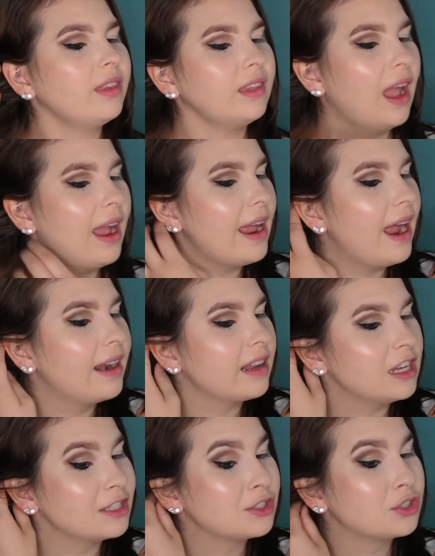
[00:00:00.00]
I had
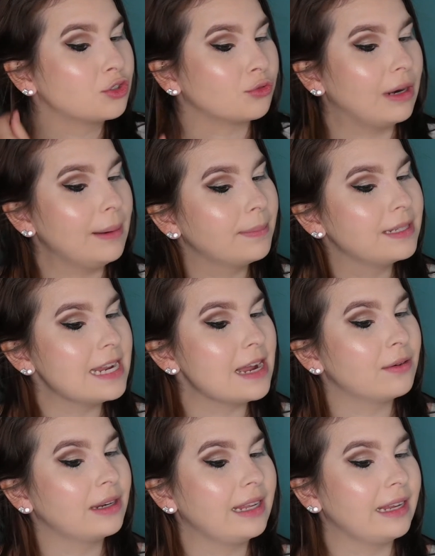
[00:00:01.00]
a strip
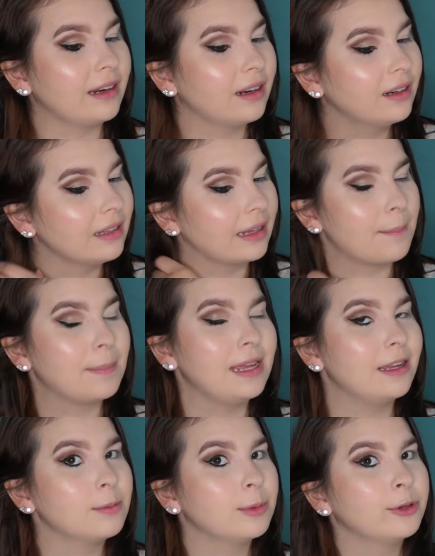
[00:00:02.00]
down here, like a
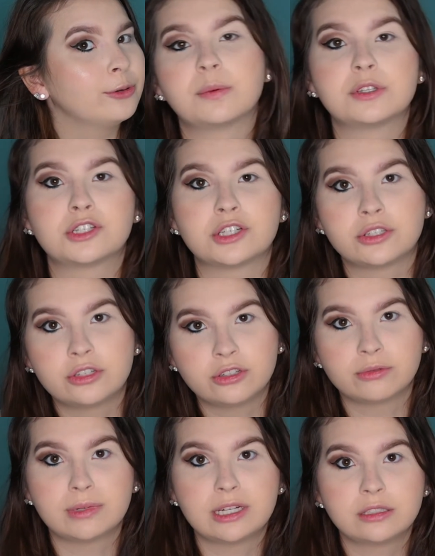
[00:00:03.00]
peekaboo. It was just too
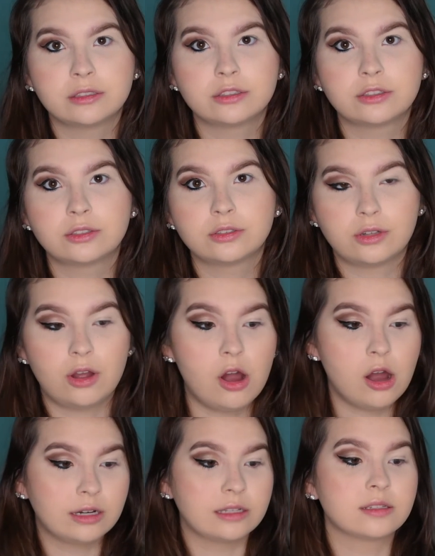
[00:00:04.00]
much,
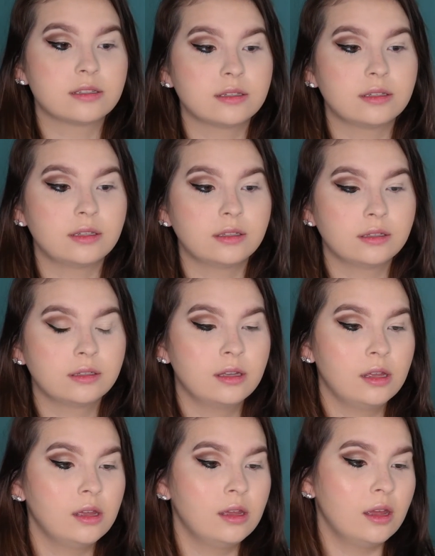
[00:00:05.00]
honestly.
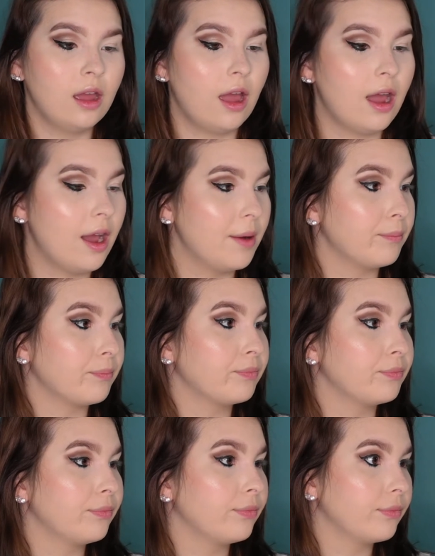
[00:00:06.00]

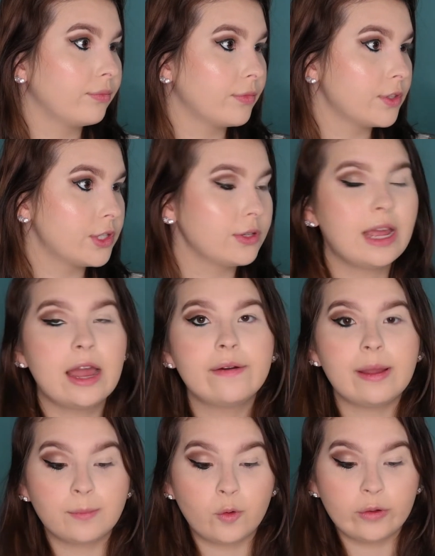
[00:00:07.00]
So now
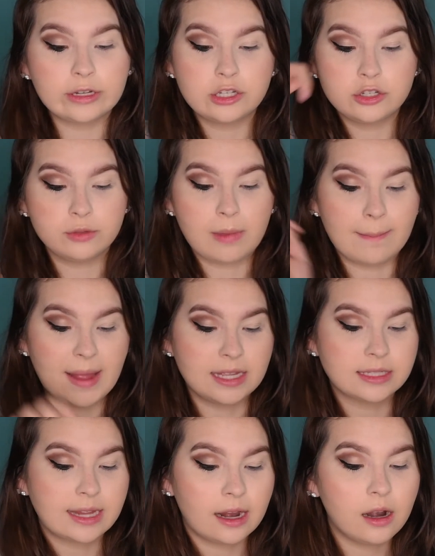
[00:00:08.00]
I'm going to do my
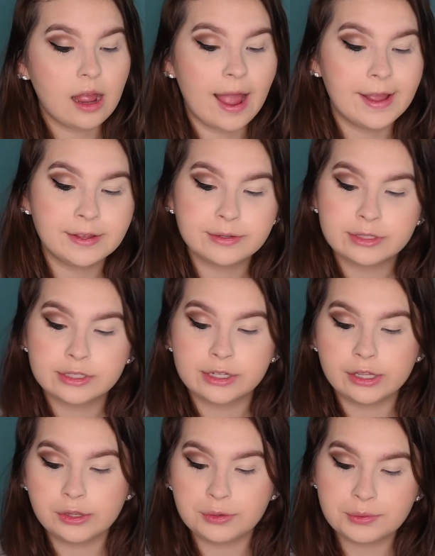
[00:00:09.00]
mascara. I used to
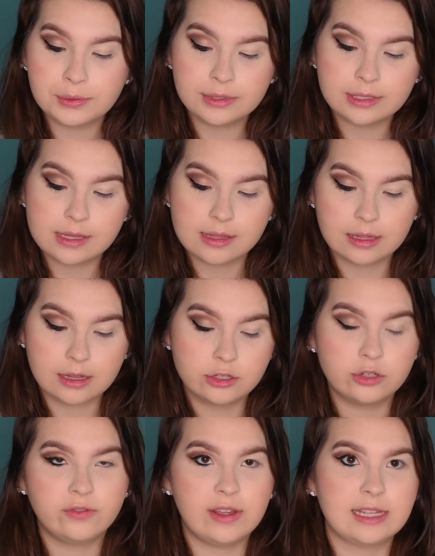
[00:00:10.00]
use the
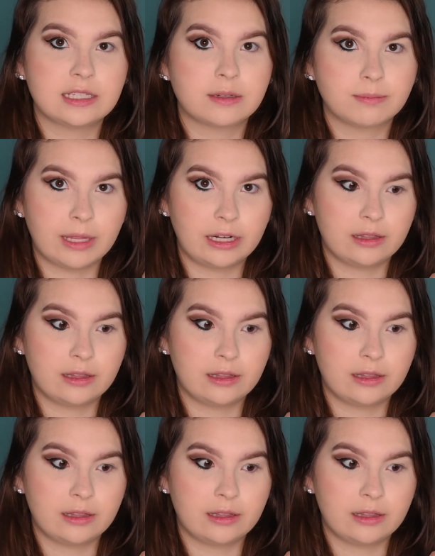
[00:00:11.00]
Too Faced Better